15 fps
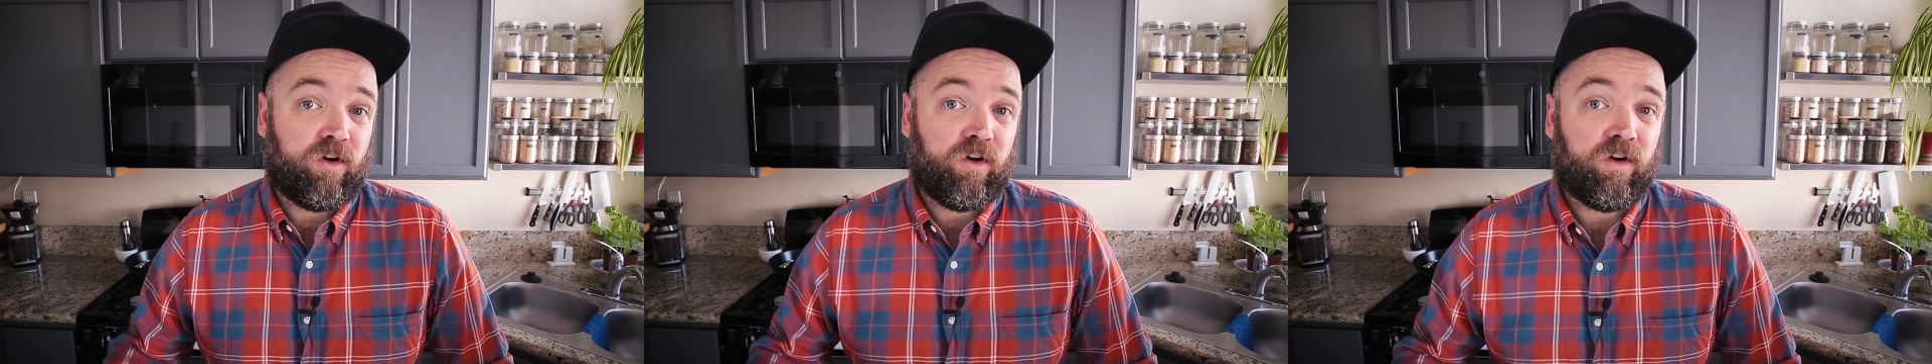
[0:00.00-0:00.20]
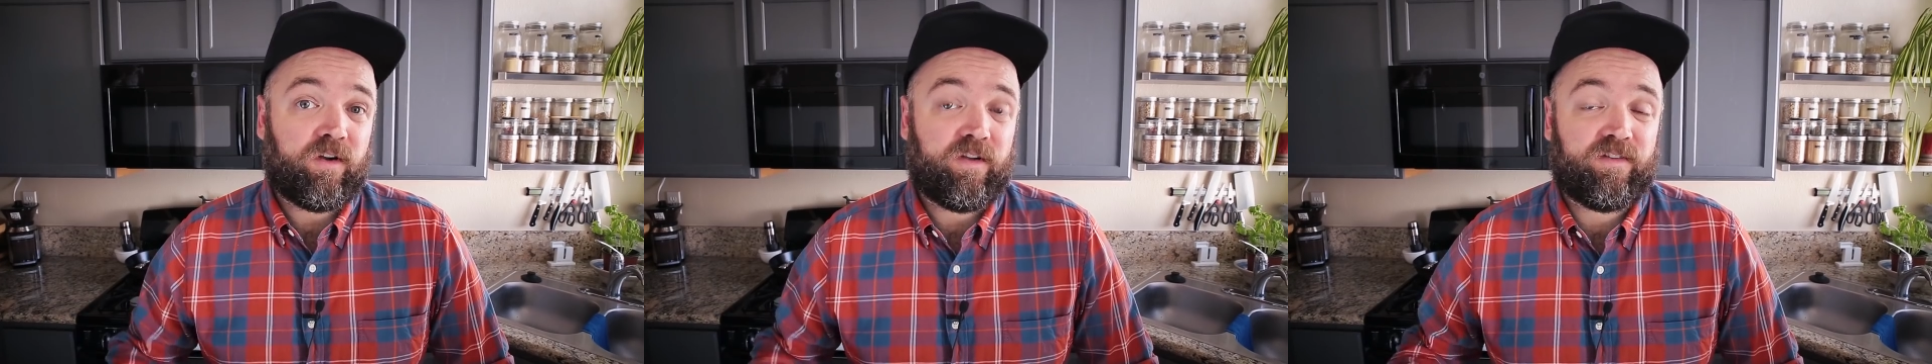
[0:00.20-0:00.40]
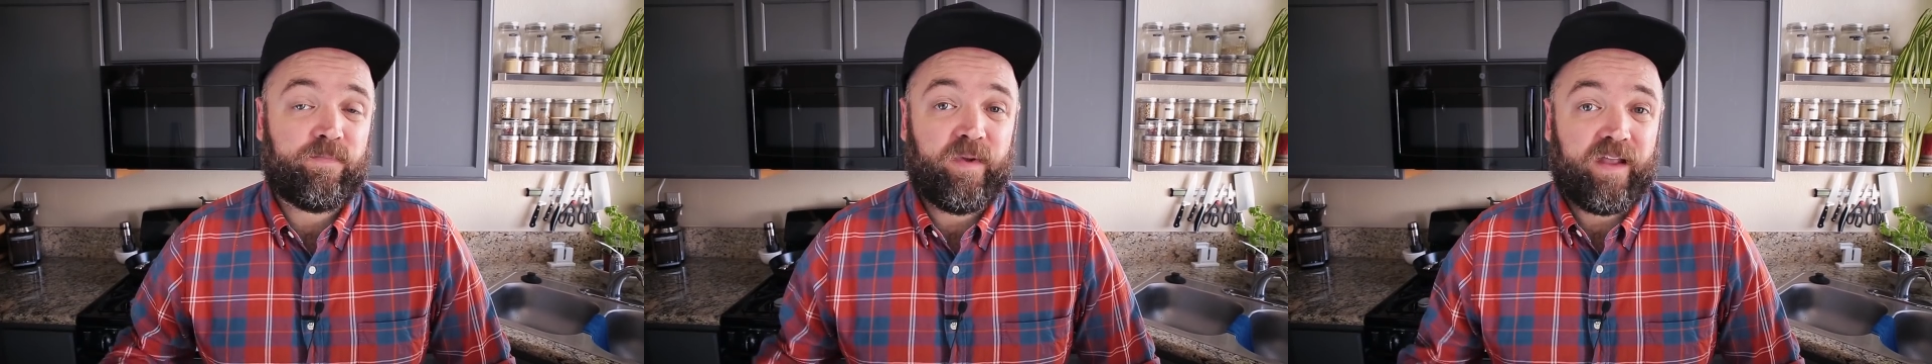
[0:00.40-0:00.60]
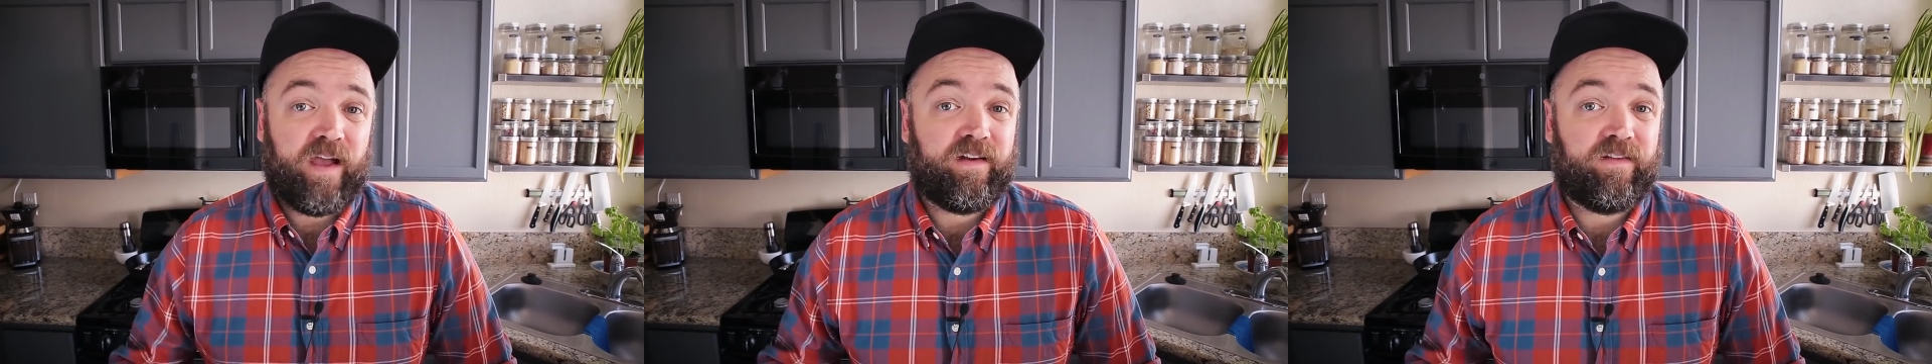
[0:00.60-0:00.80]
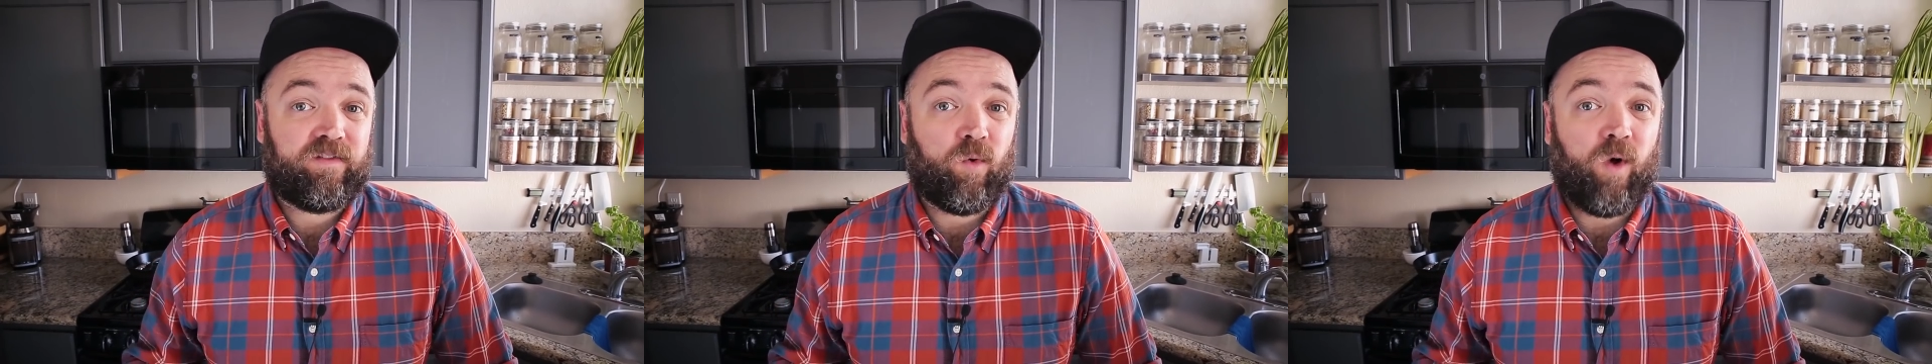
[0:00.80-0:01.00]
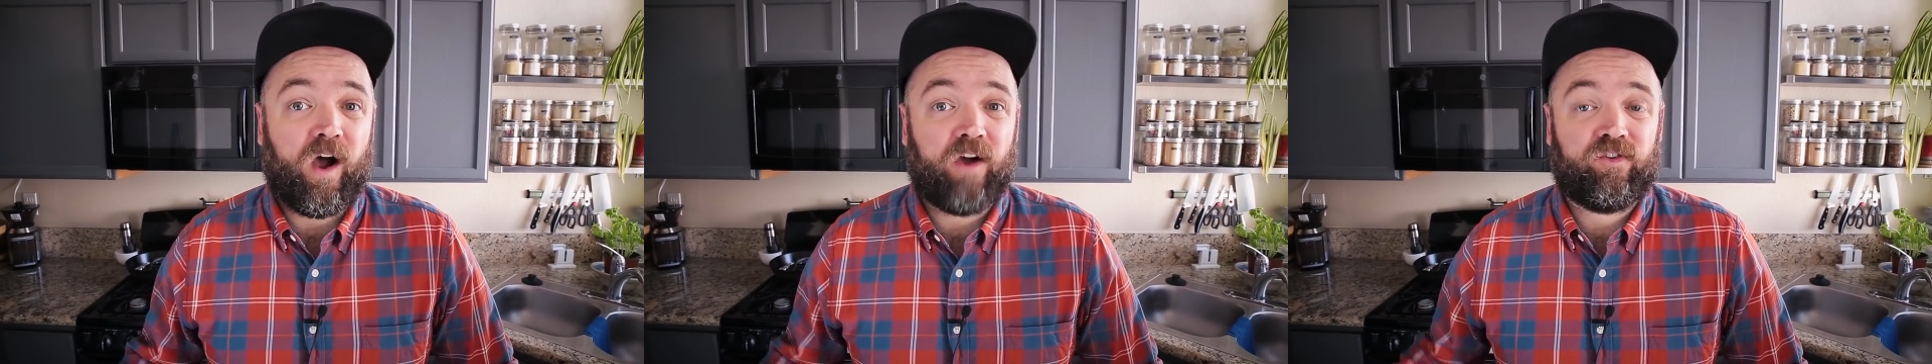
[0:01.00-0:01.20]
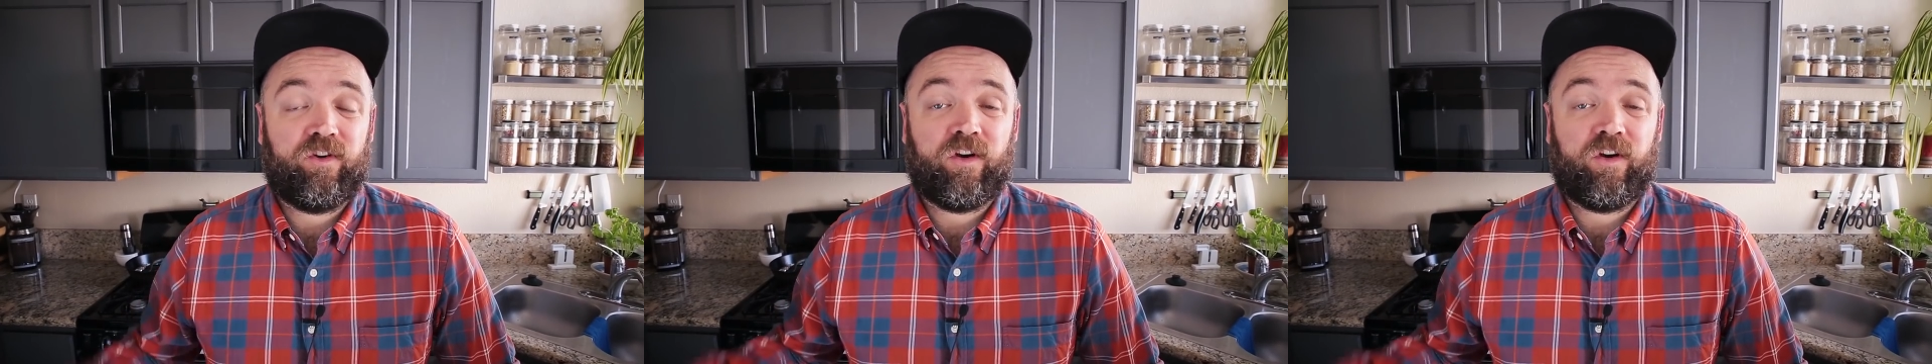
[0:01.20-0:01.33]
cook spaghetti squash,